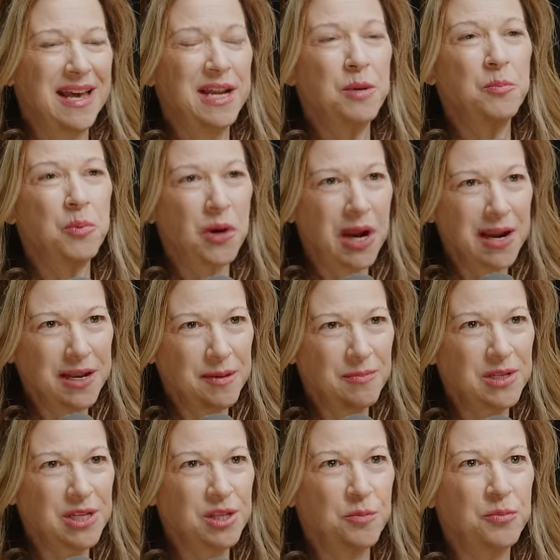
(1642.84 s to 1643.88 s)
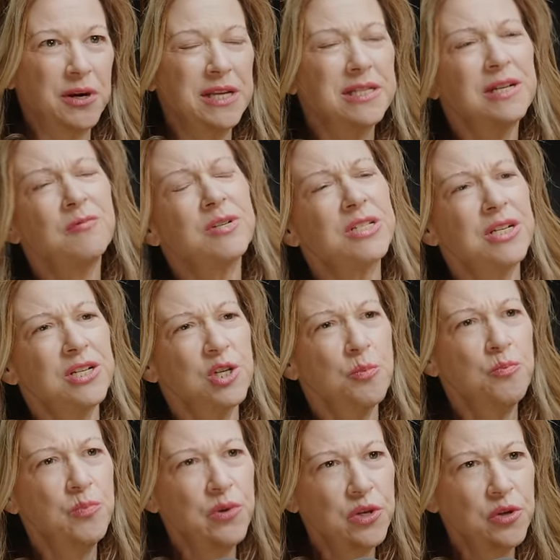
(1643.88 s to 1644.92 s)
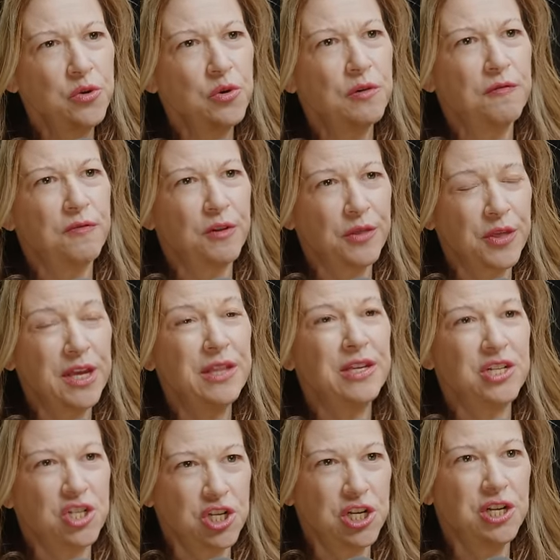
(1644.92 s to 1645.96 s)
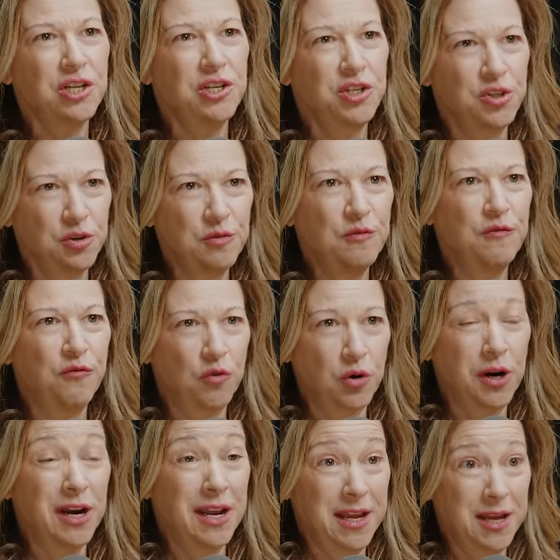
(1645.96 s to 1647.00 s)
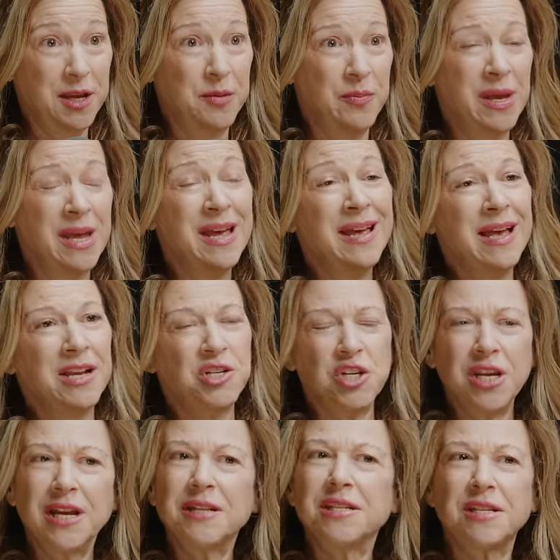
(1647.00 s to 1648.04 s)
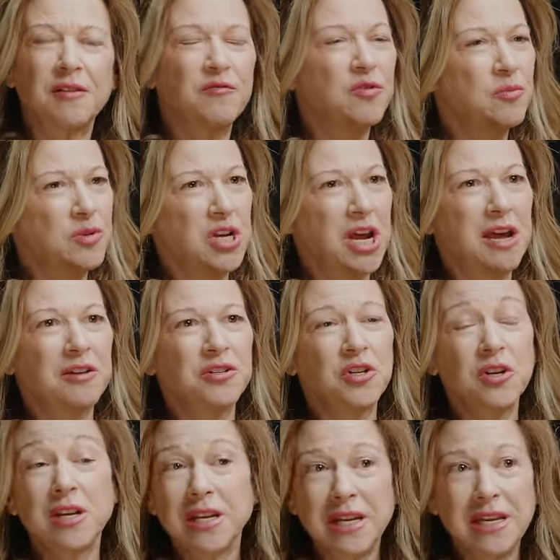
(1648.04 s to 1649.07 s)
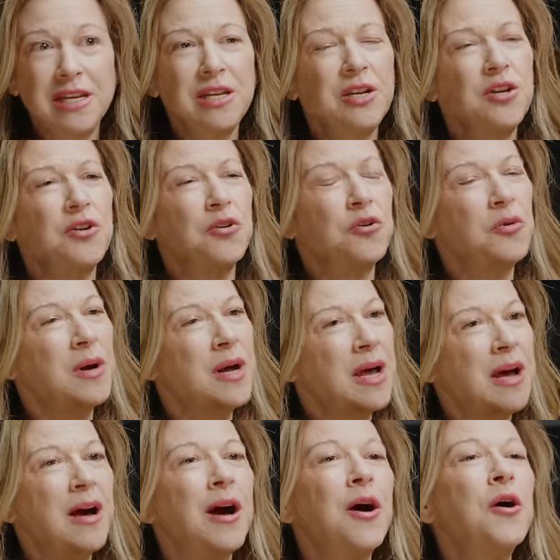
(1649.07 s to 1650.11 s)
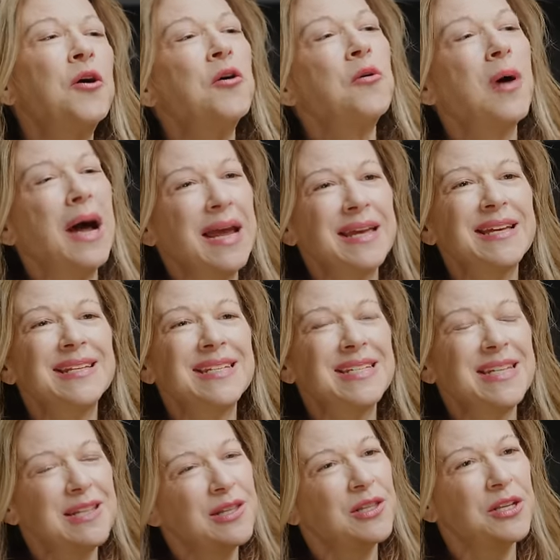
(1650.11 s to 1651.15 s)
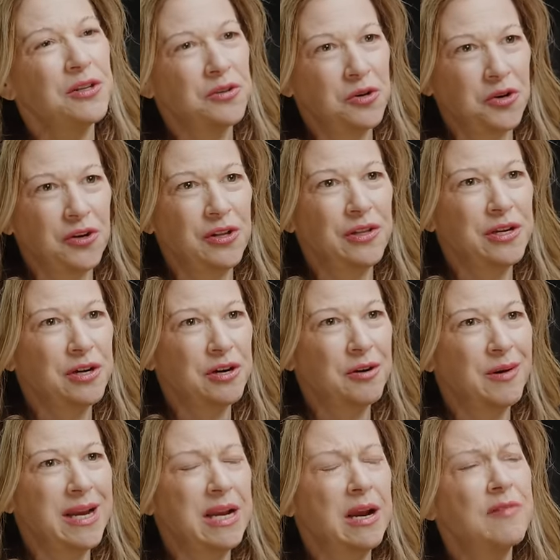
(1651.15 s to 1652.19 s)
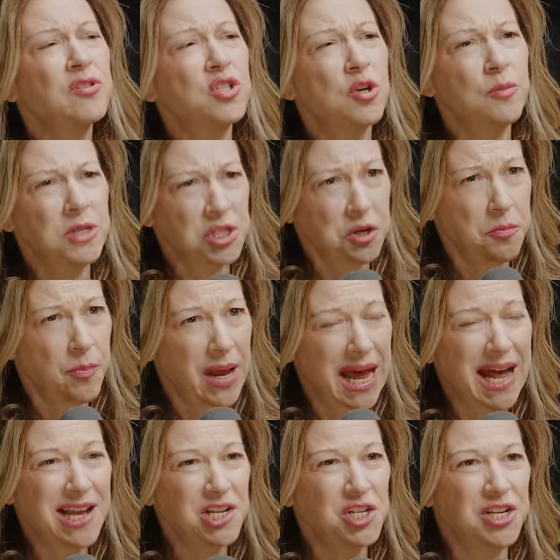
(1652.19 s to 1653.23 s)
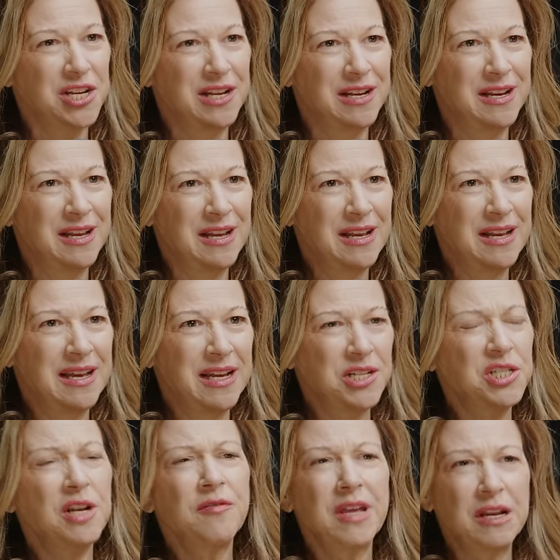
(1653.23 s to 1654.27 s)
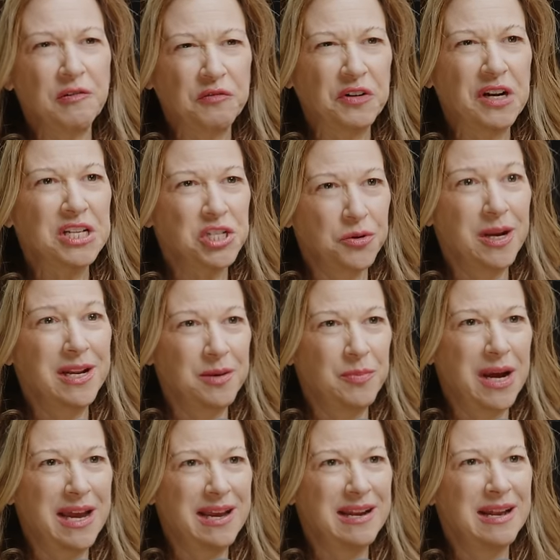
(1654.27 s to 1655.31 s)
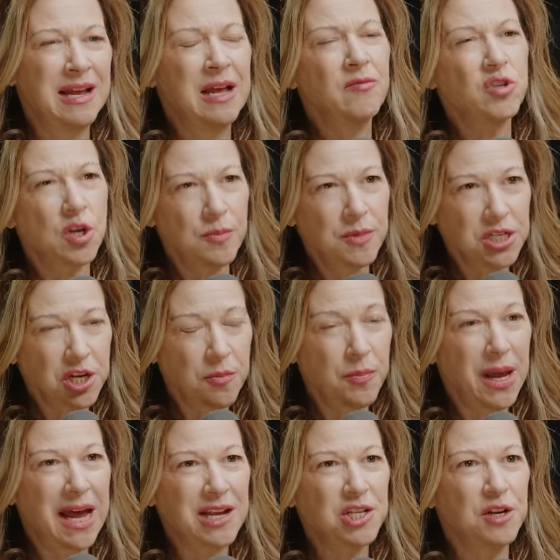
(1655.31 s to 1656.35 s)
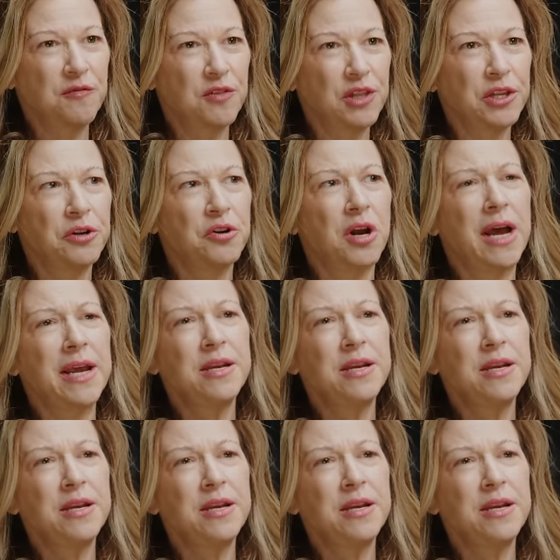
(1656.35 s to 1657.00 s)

And it brought him to the present. It was such a beautiful thing that she could do for him. And she had stuff from childhood and he knew, oh, I can see the little girl in her right now. I have so much compassion. Instead of getting frustrated by it, so much compassion for the little girl.